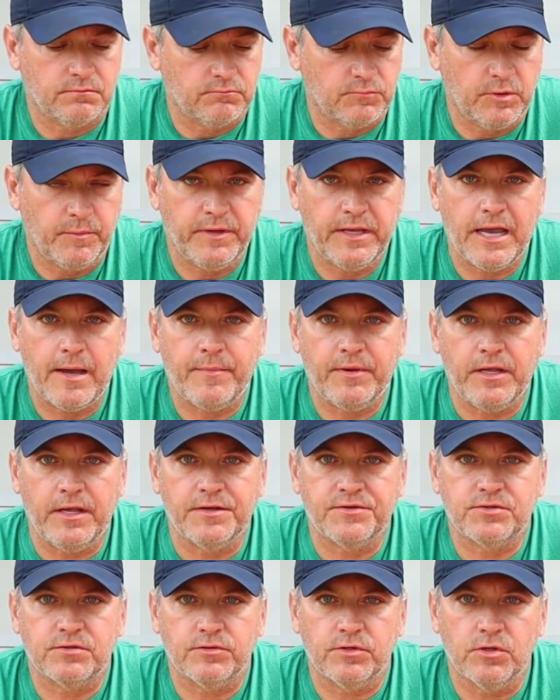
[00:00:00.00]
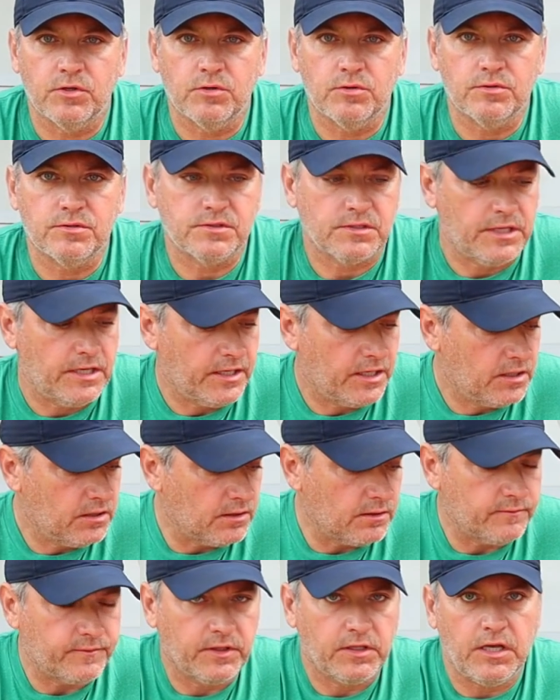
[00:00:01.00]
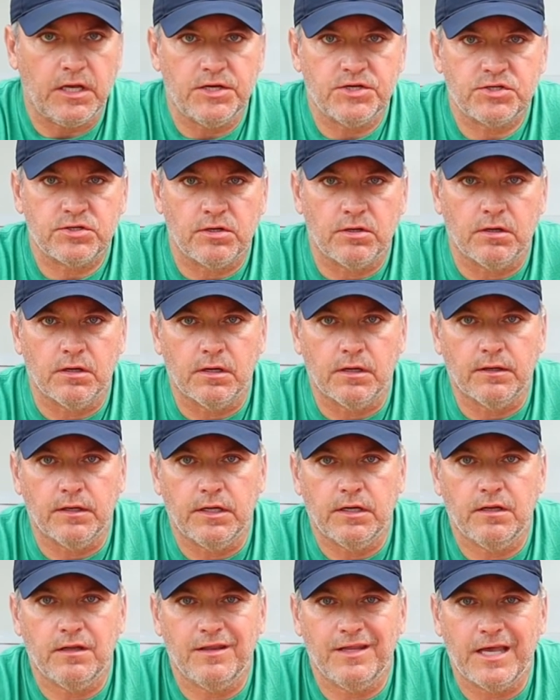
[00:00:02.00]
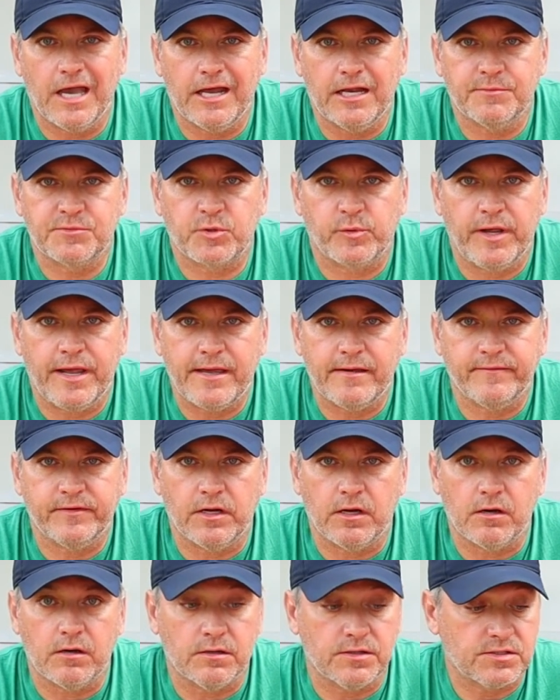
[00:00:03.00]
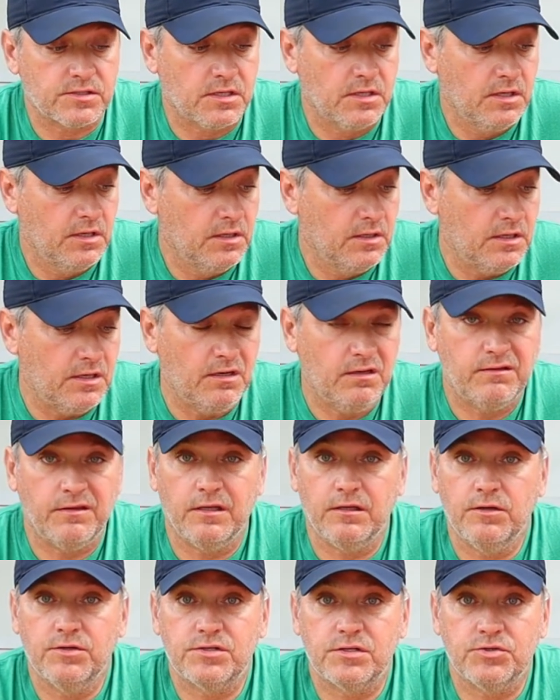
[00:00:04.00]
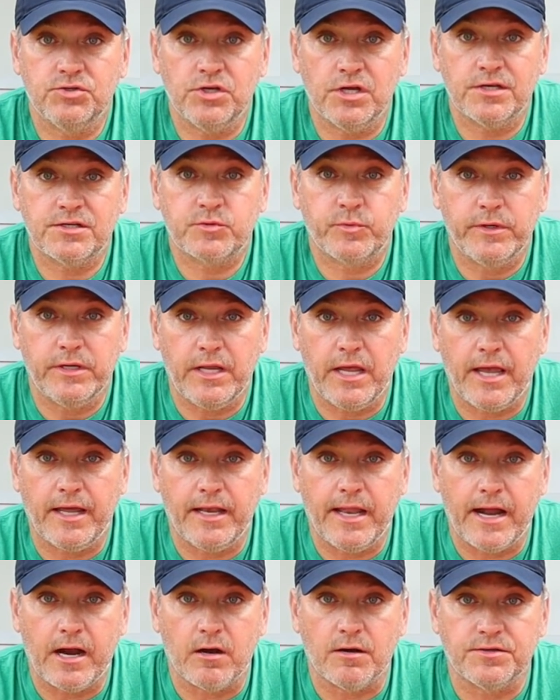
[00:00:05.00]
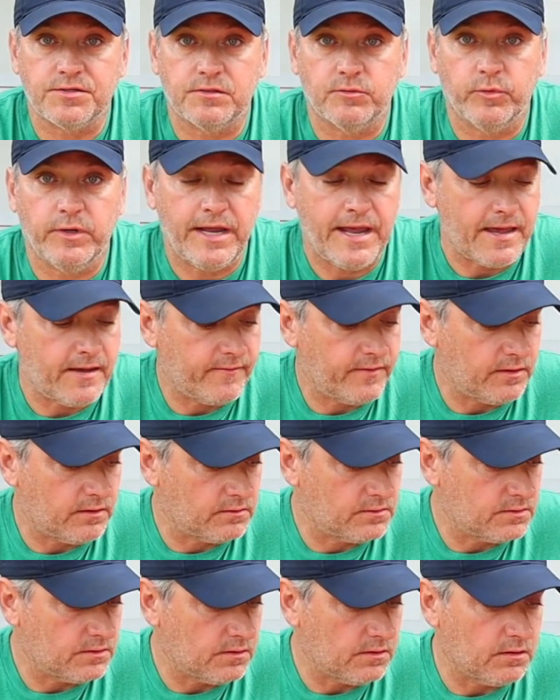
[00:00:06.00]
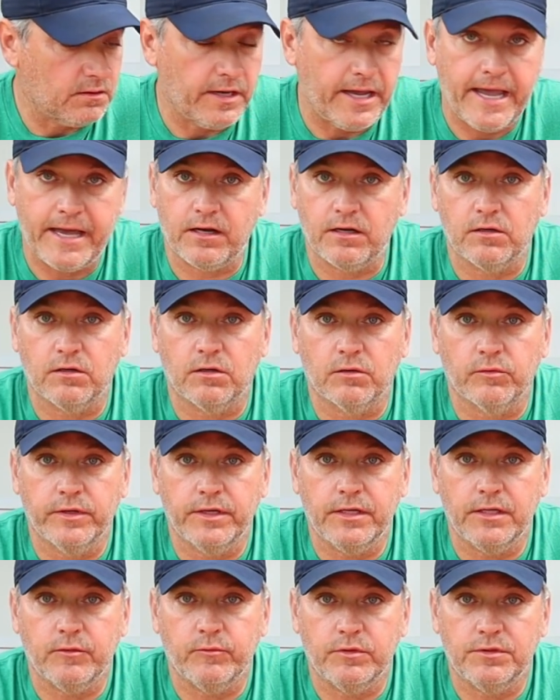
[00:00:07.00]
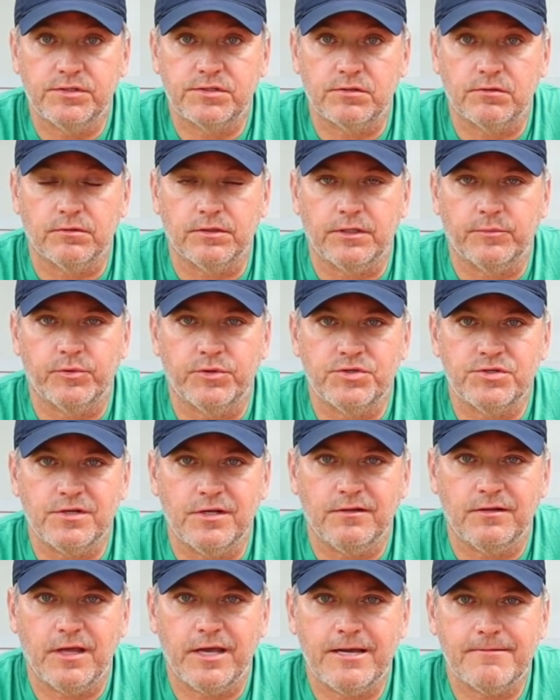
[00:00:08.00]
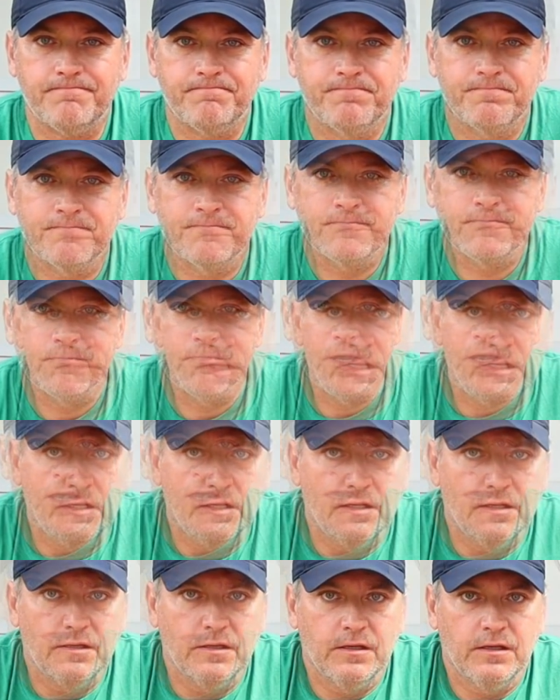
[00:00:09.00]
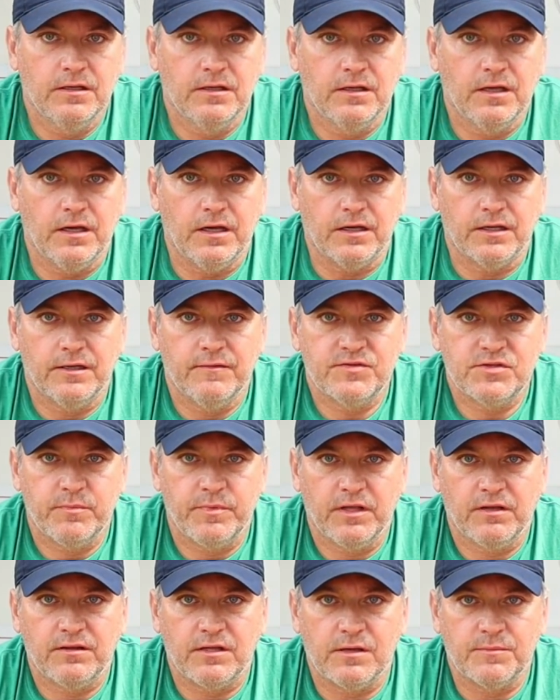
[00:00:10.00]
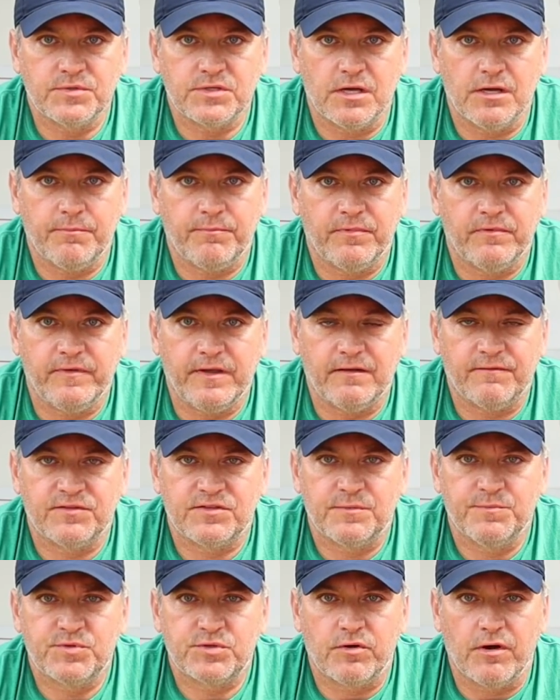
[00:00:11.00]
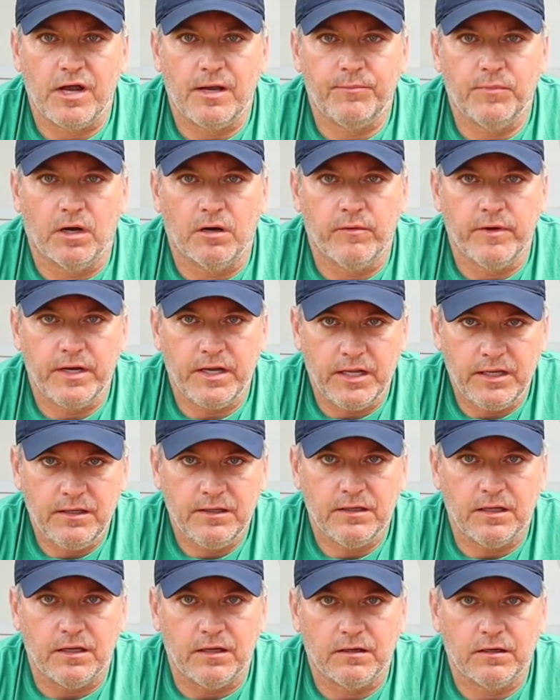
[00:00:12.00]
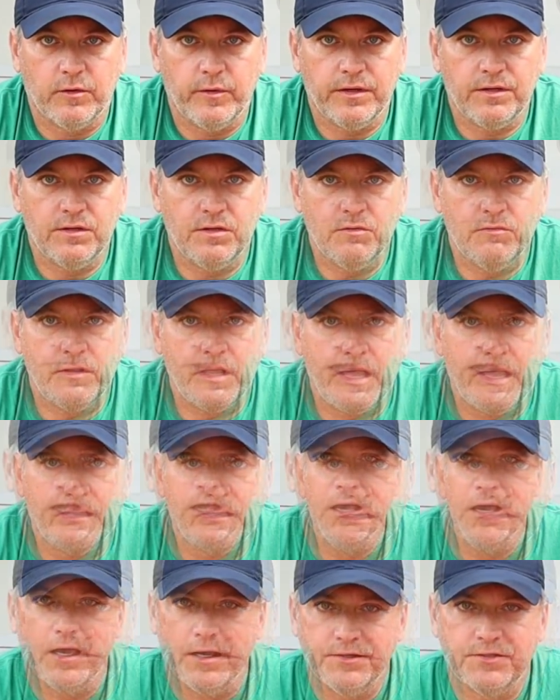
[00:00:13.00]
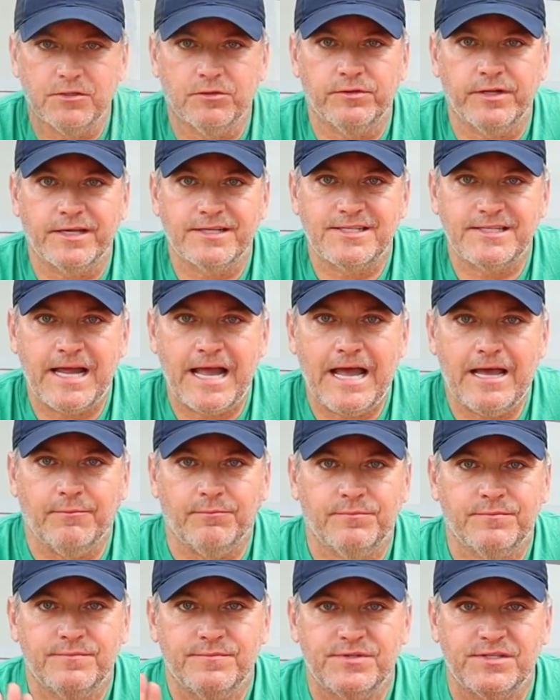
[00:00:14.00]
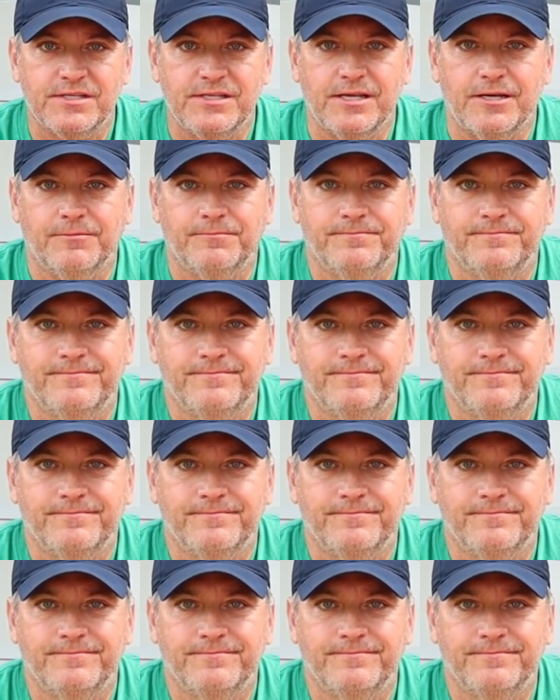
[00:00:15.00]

we'd be happy to answer those. Any clarification on any of the items we have in ours, anything you suggest we add to ours that we haven't added already, we'd certainly appreciate that. Give us a big thumbs up if you haven't subscribed already. Go ahead and do that. Until next time, see ya.